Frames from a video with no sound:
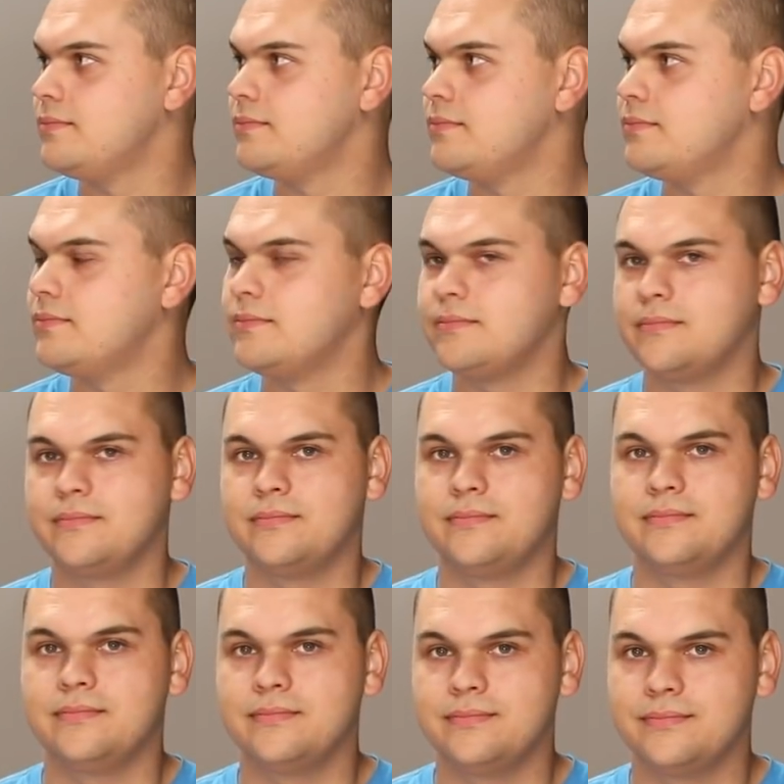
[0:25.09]

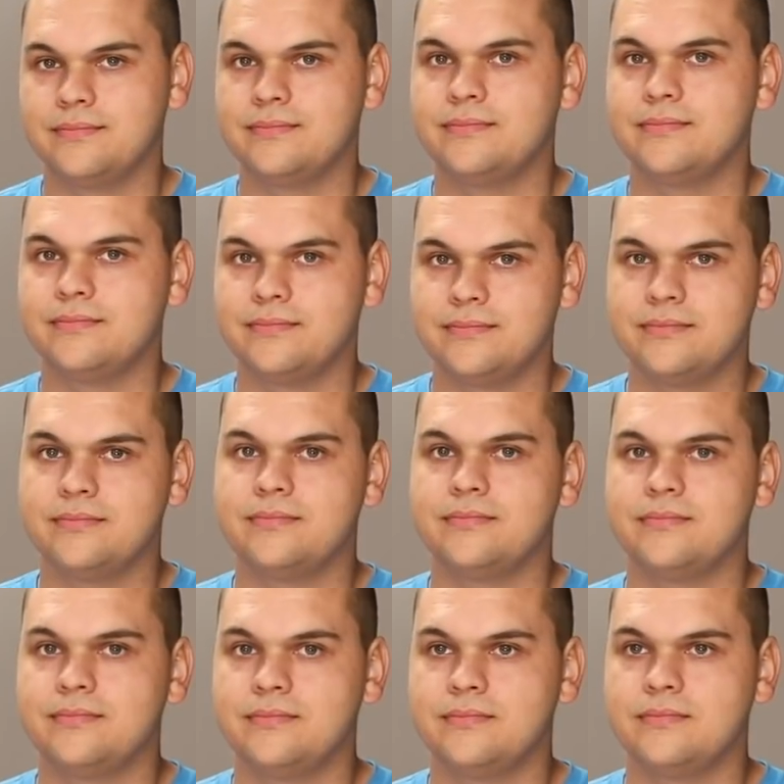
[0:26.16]

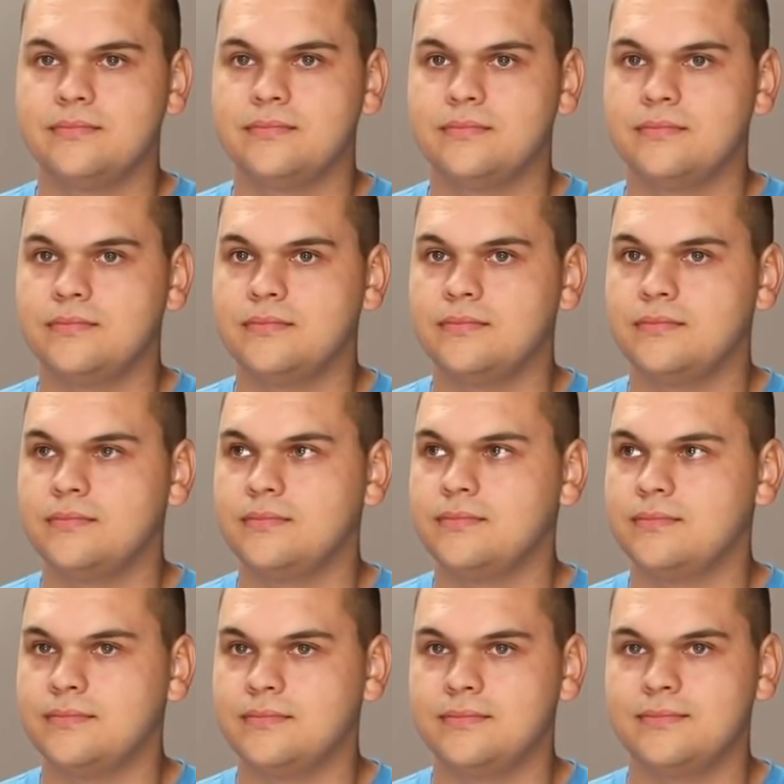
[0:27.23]

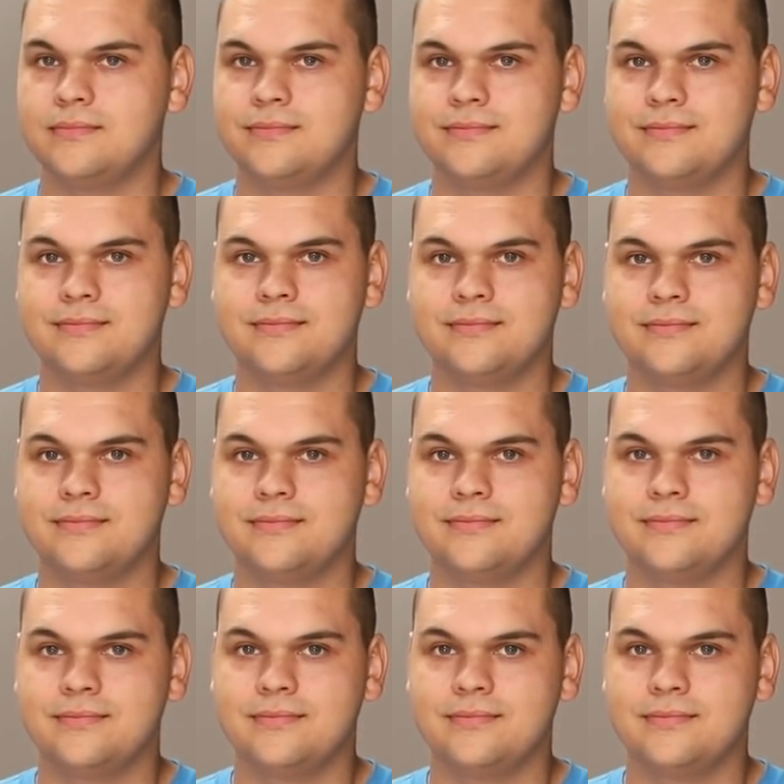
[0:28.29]
[no speech]